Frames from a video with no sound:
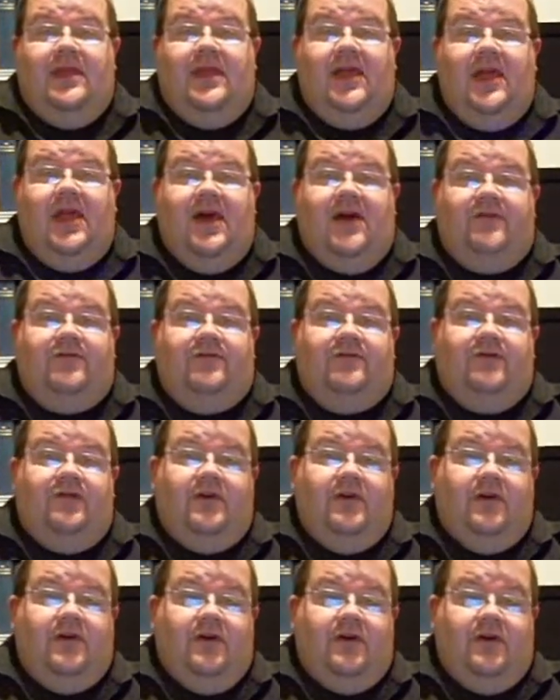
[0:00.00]
if
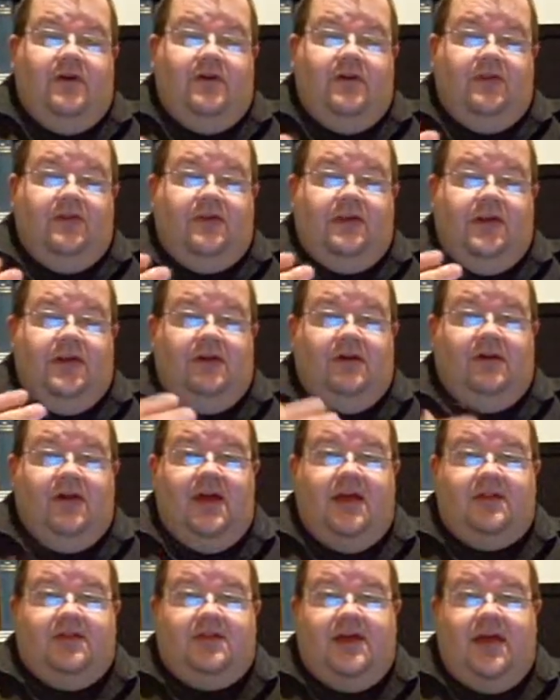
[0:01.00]
the
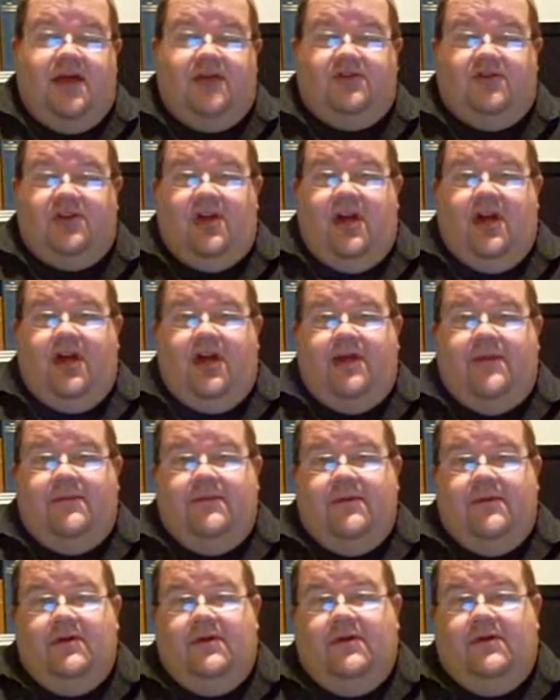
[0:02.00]
internet cache,
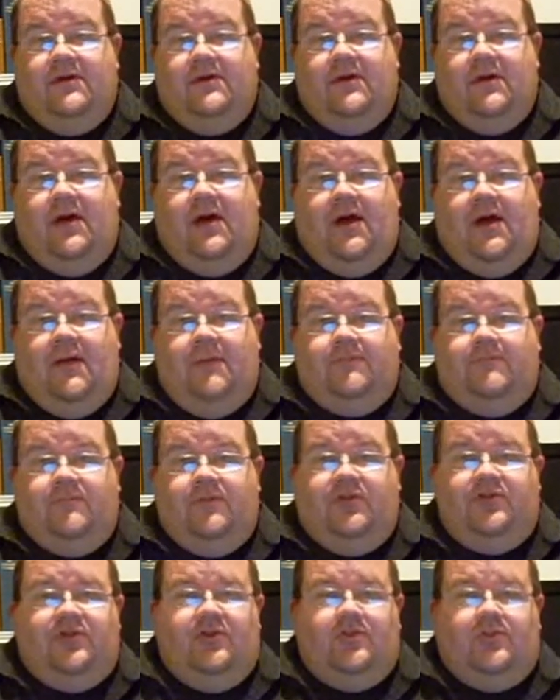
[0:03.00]

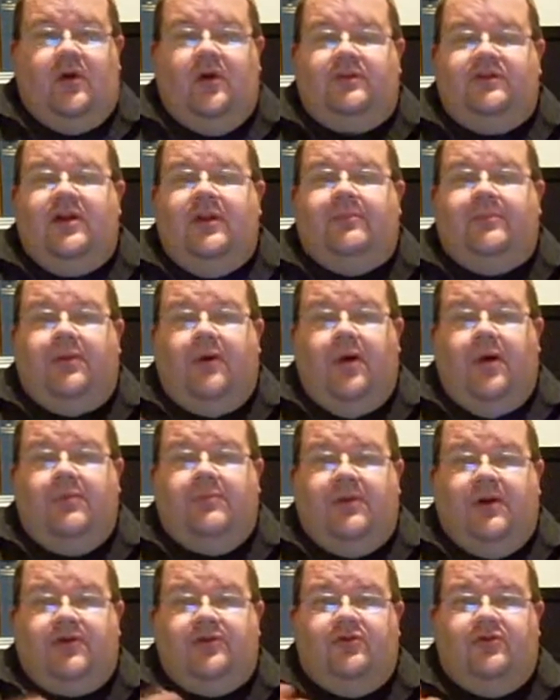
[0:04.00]
which is where temporary
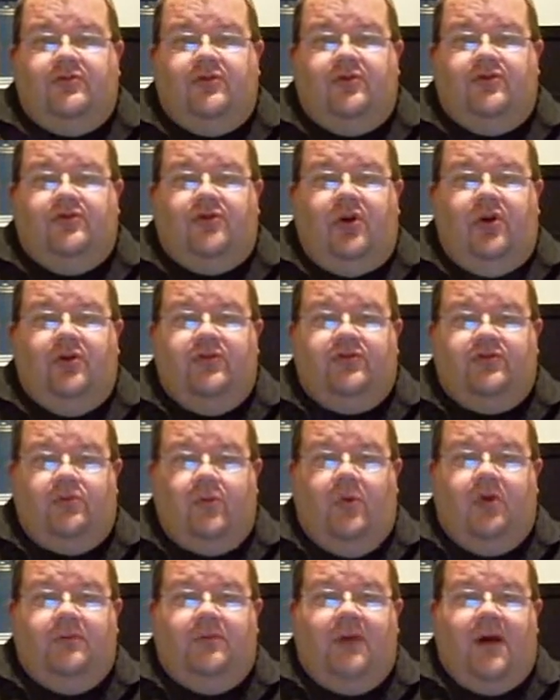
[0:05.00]
pictures are
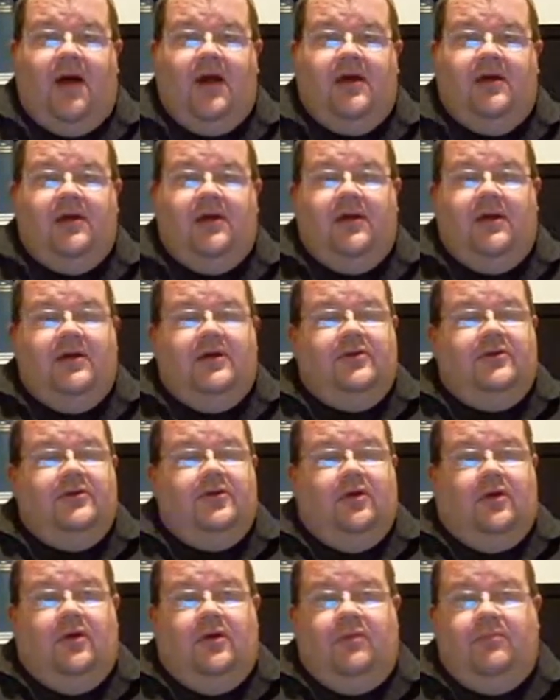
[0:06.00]
stored by
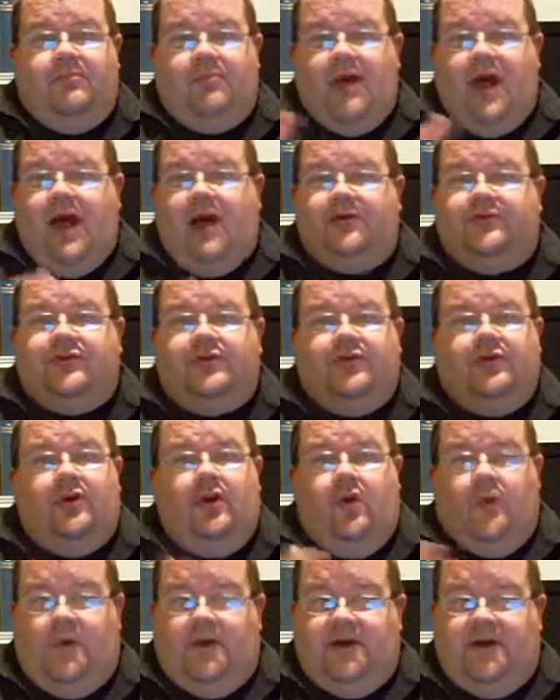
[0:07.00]
your browser
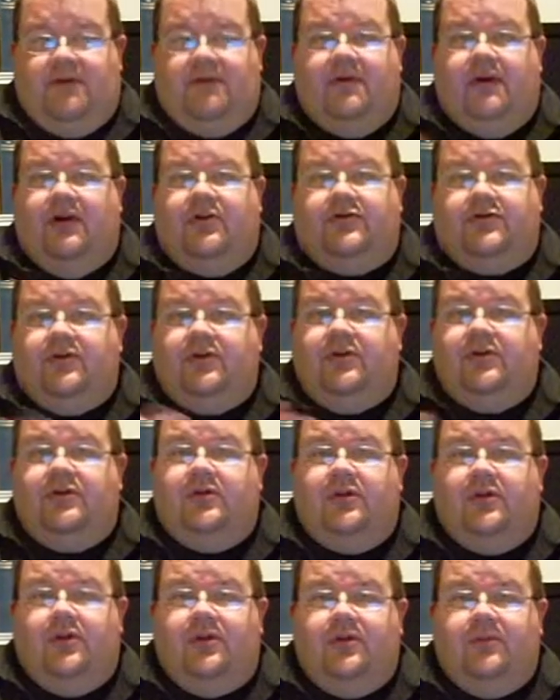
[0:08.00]
or whatever else
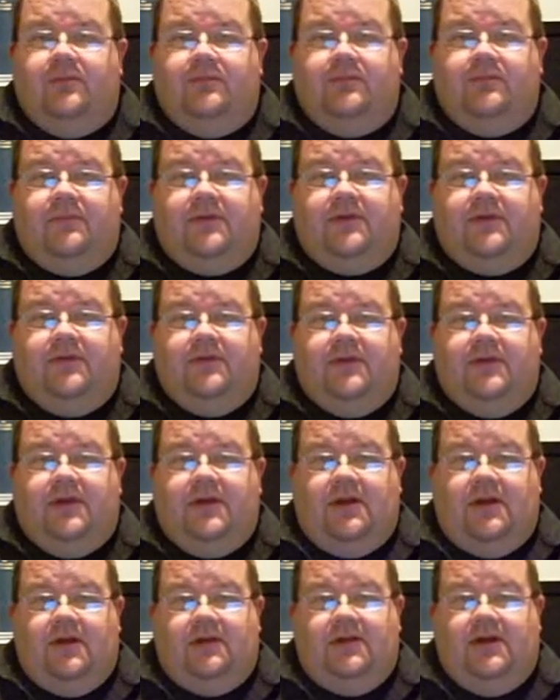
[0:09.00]
you're
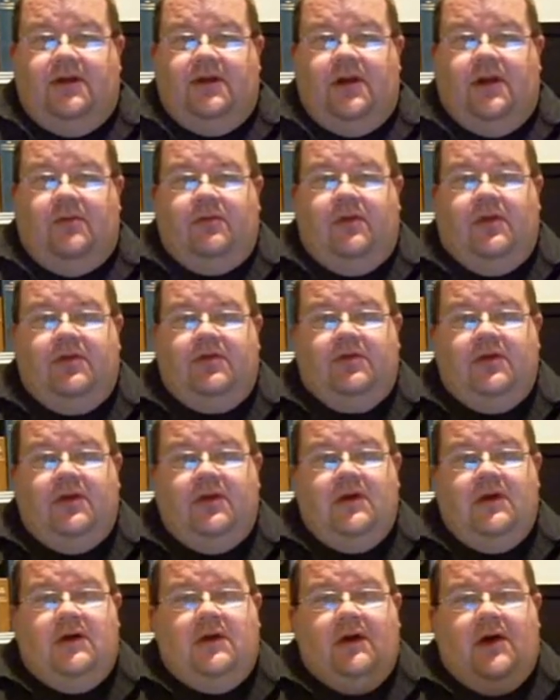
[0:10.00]
getting on the internet with,
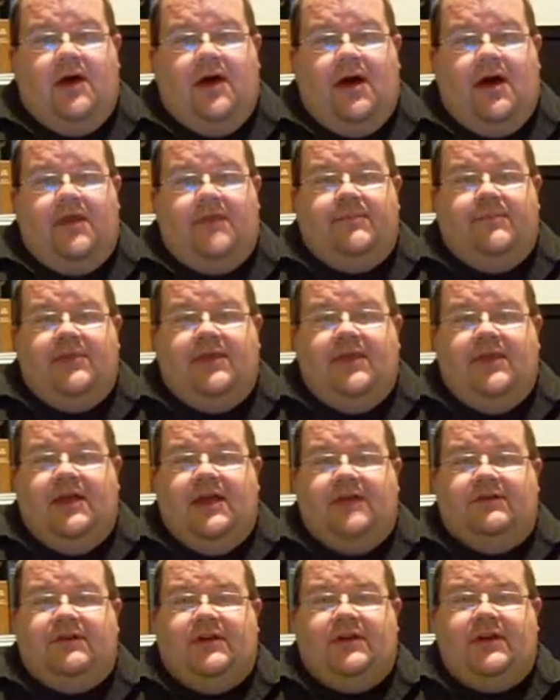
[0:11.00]

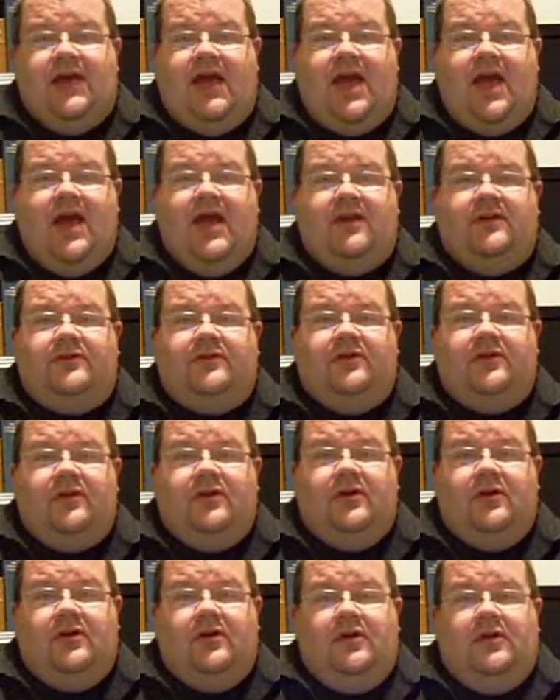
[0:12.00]
if it has
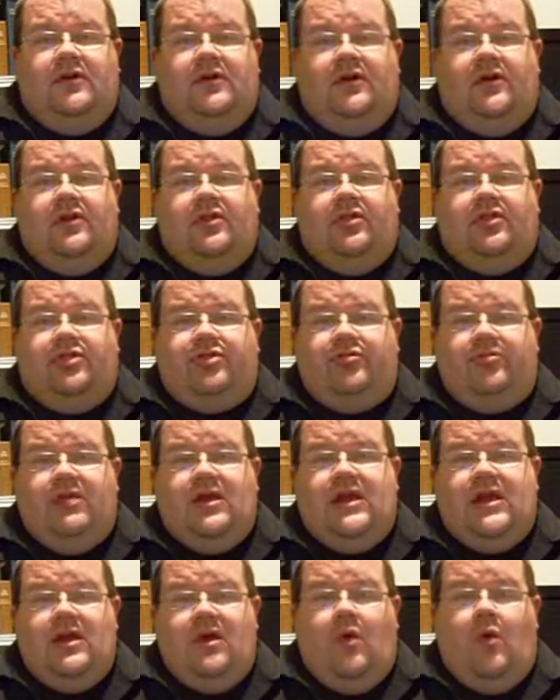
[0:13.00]

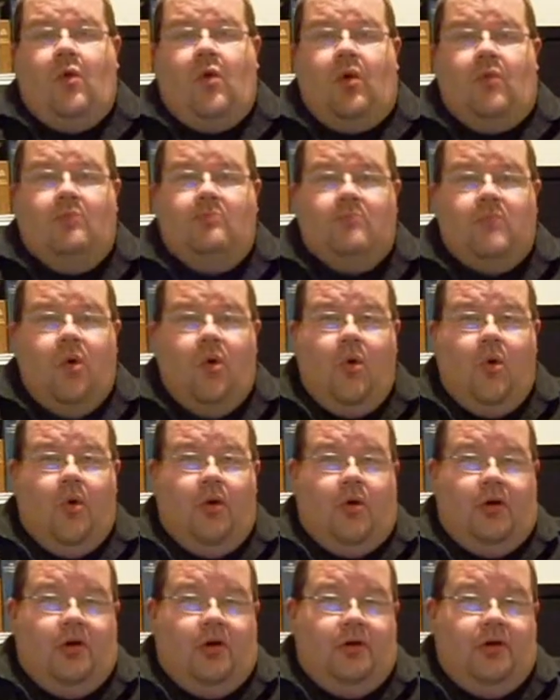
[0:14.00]
3 or
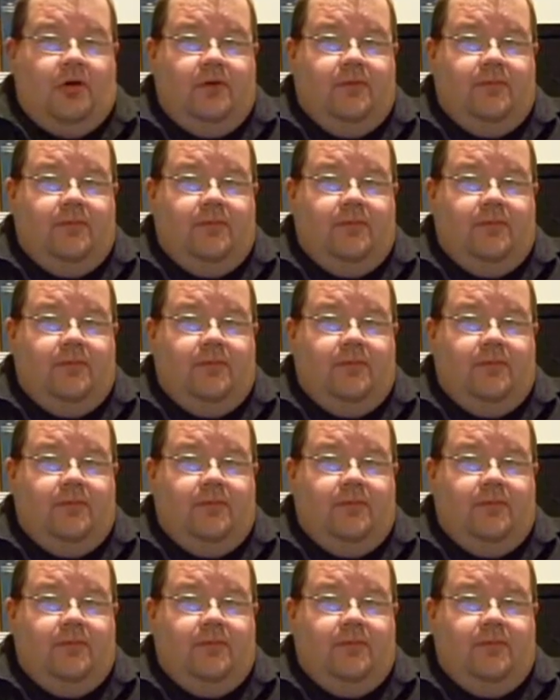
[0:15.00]
more